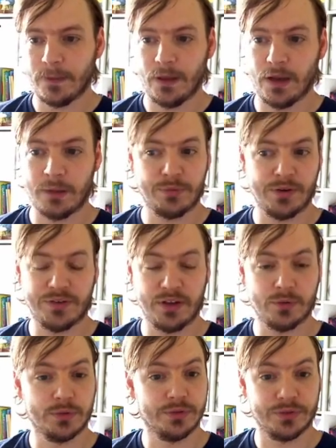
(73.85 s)
And I press
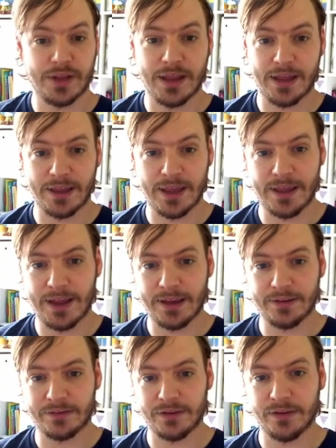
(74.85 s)
equals and I get an
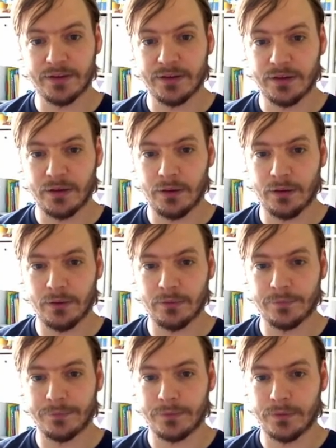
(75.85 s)
answer
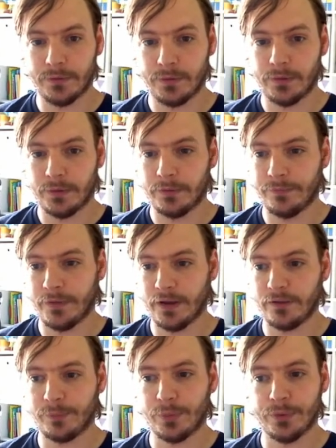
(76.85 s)
of
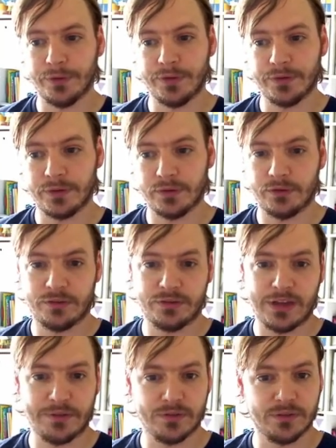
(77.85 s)

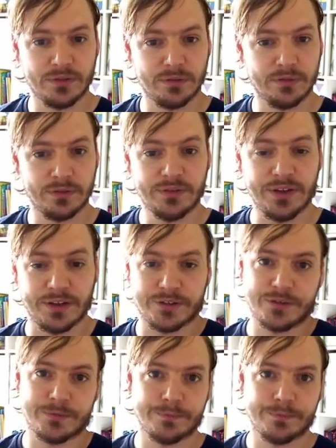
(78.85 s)
5.76.